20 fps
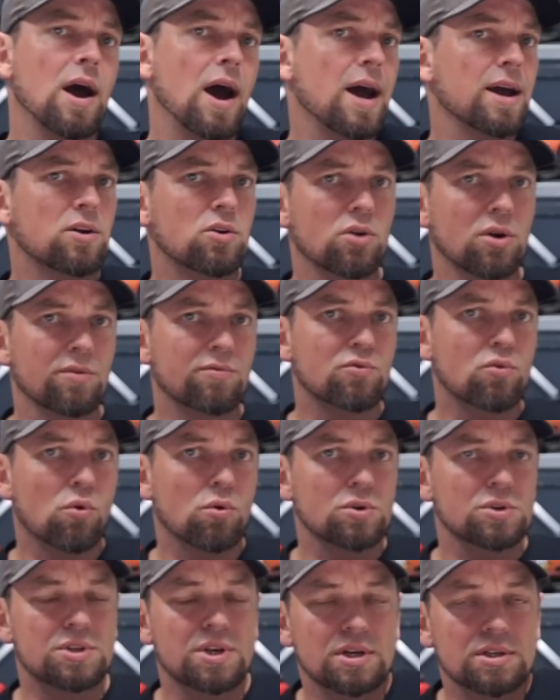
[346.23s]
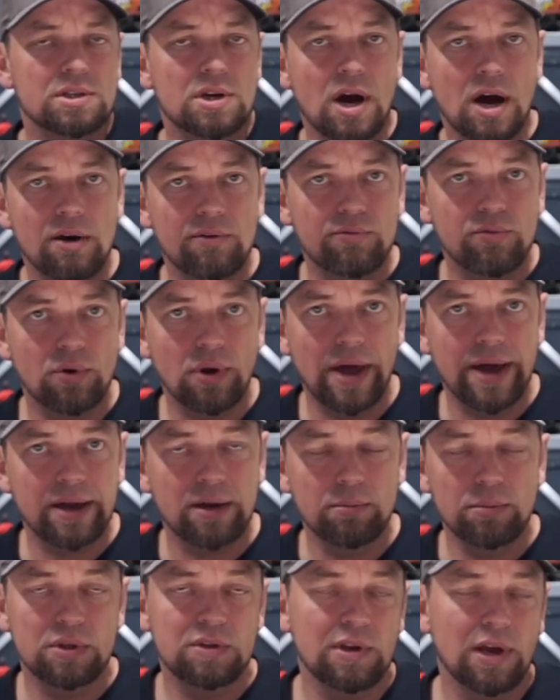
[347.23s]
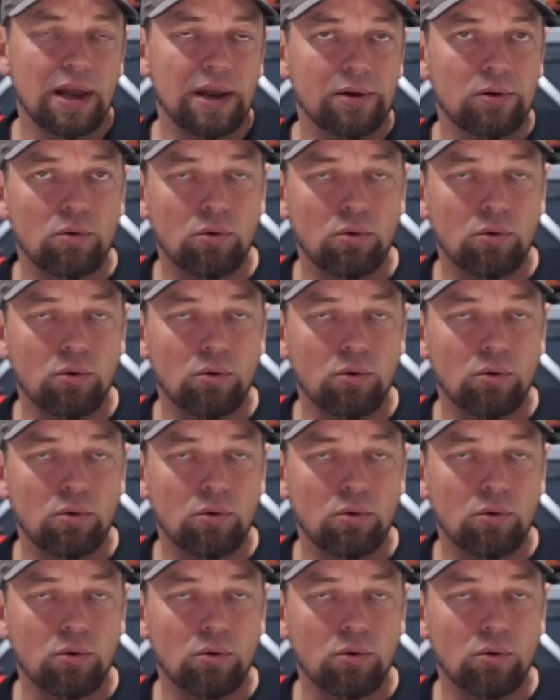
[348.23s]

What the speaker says: I could of course just gone for like a metallic